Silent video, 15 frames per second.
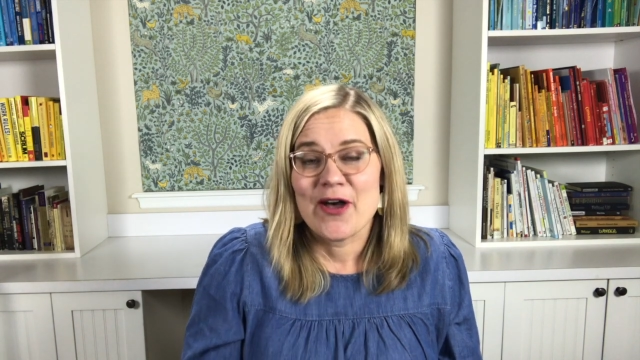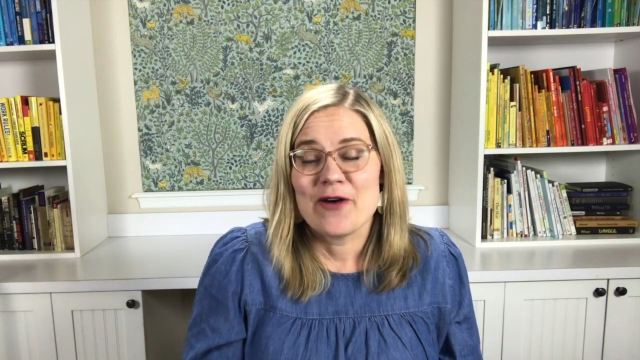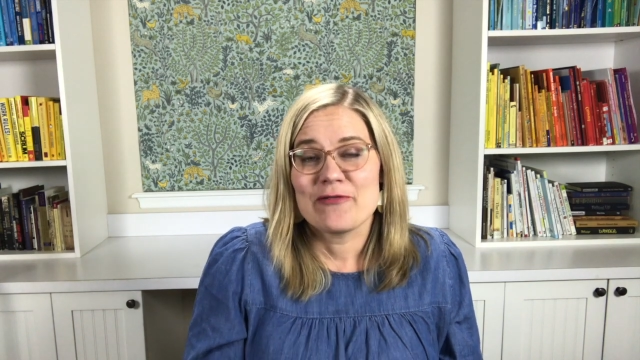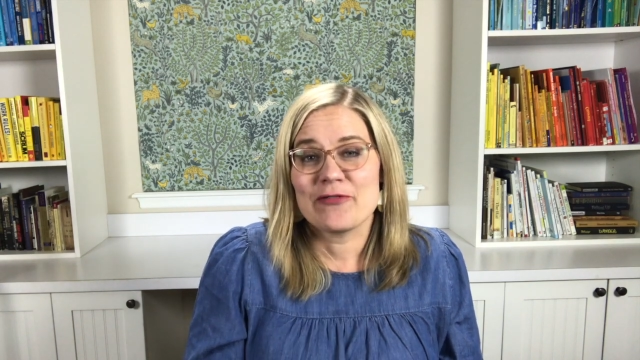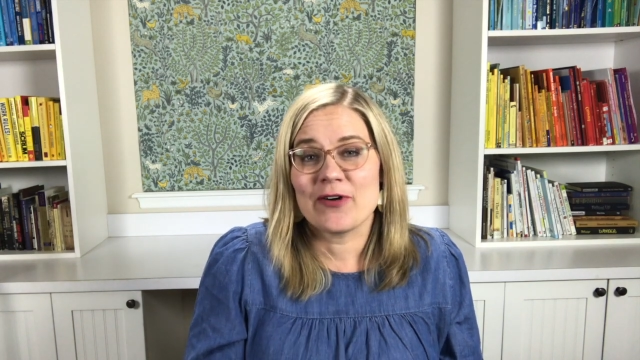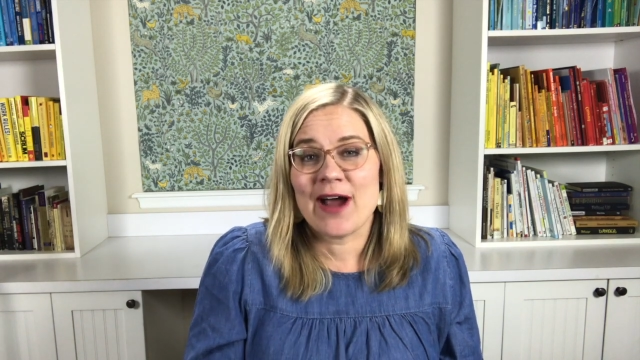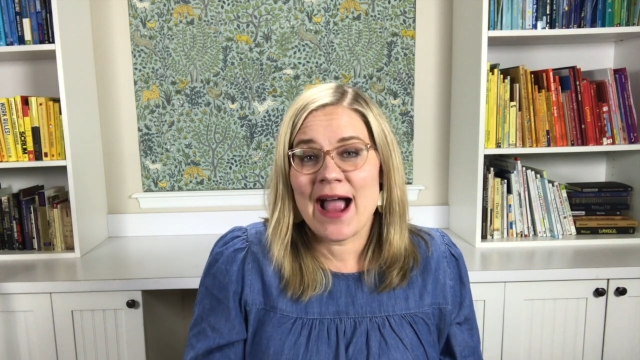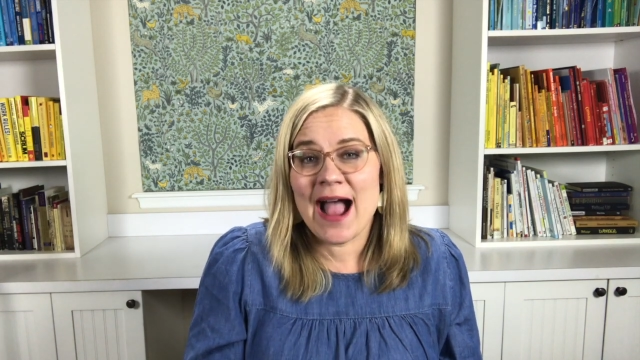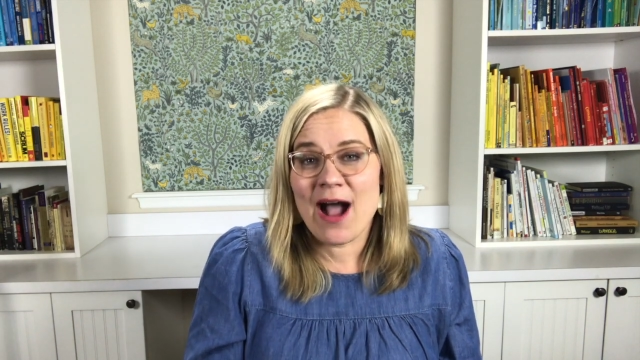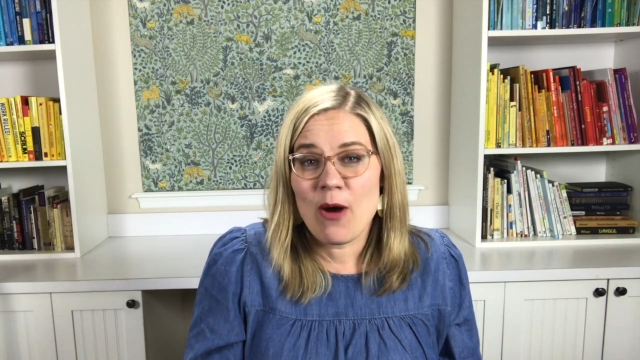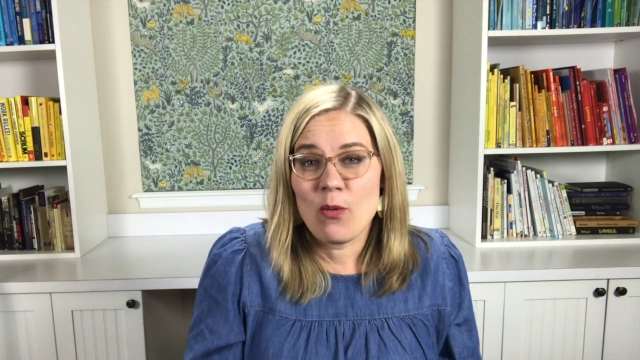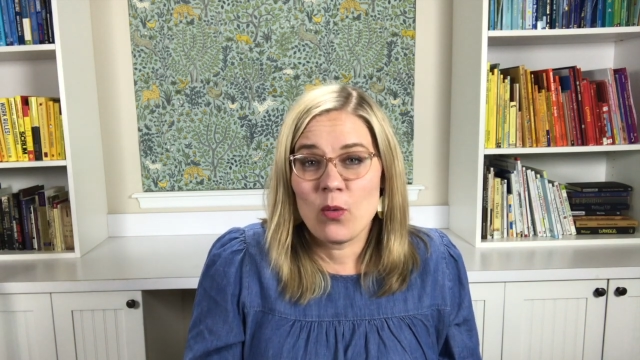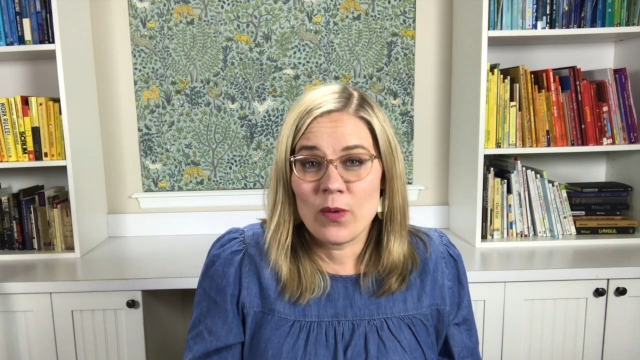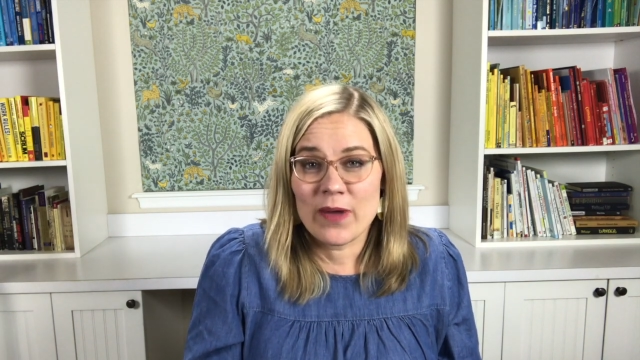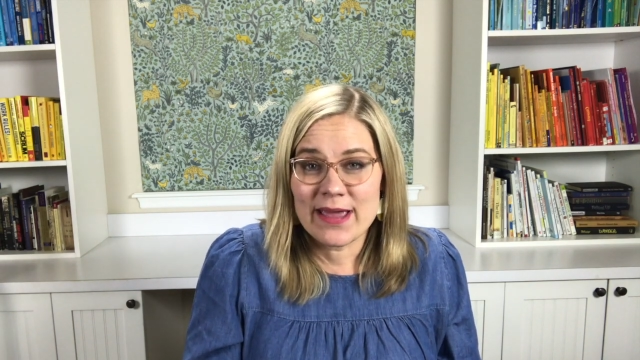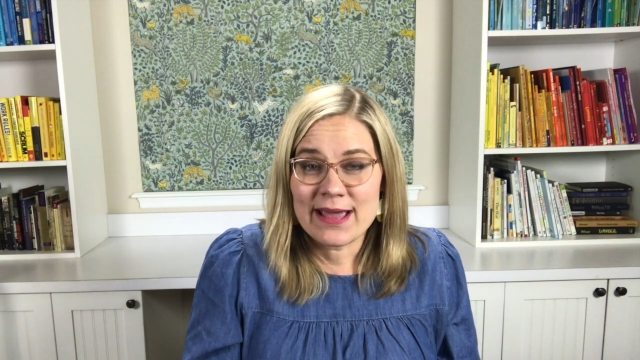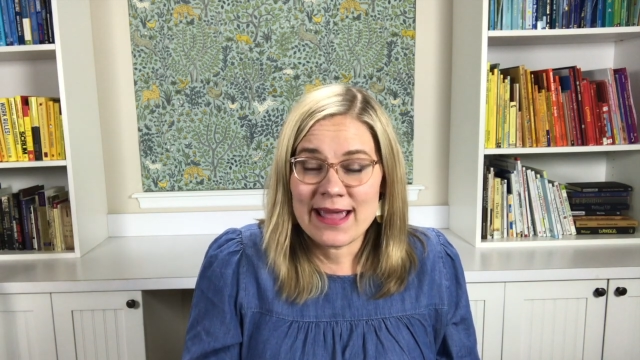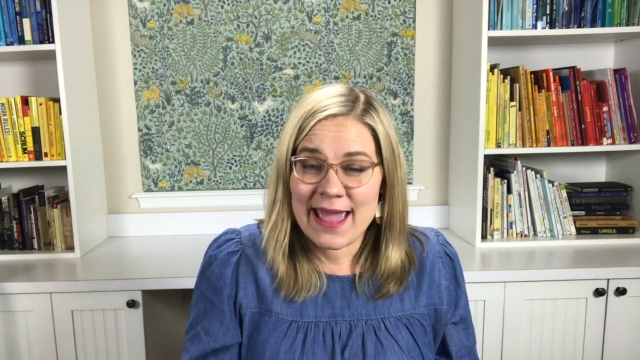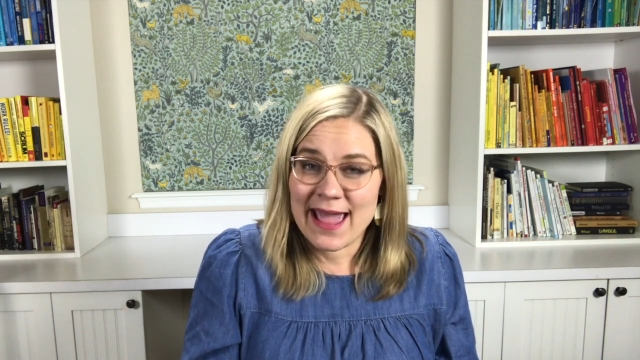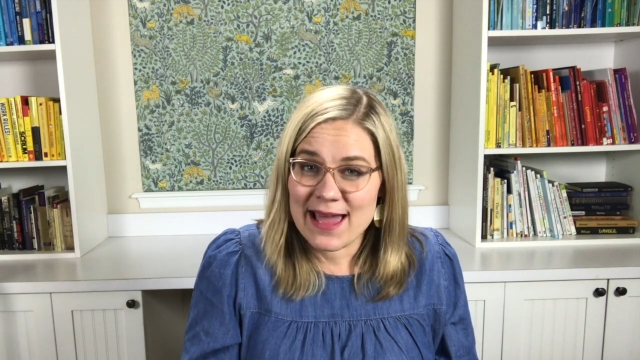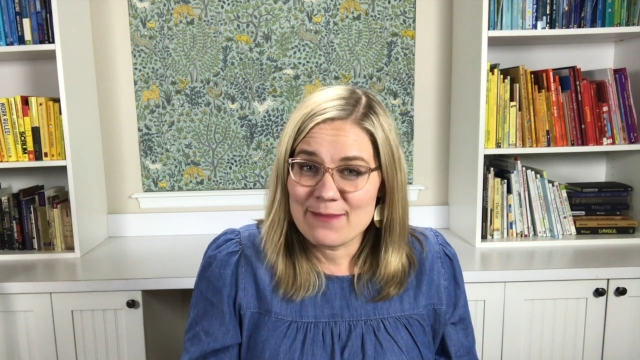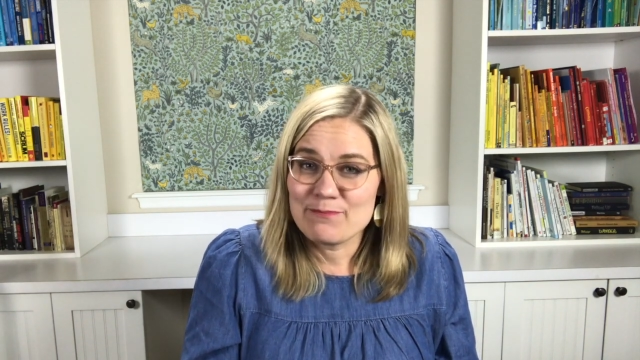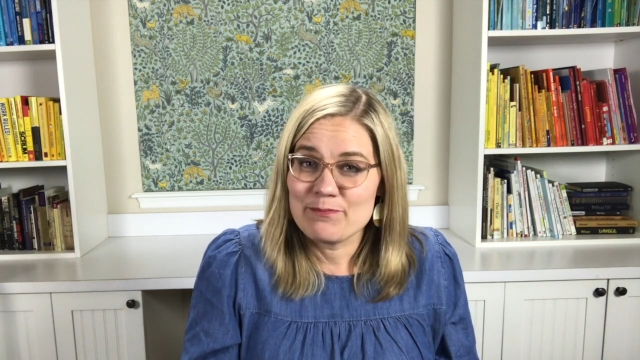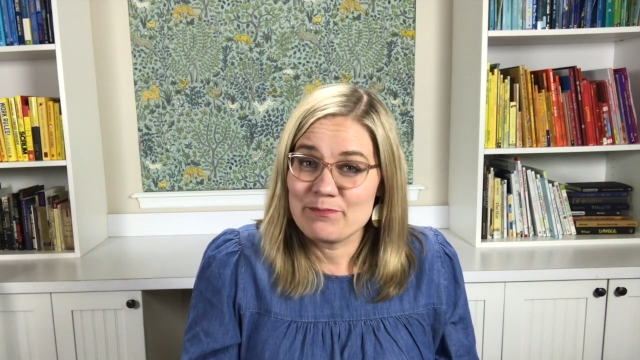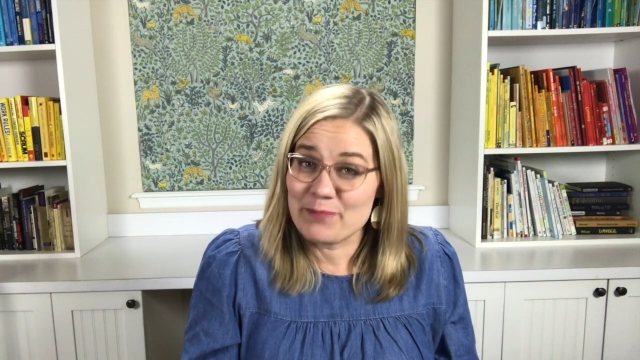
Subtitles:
for how we can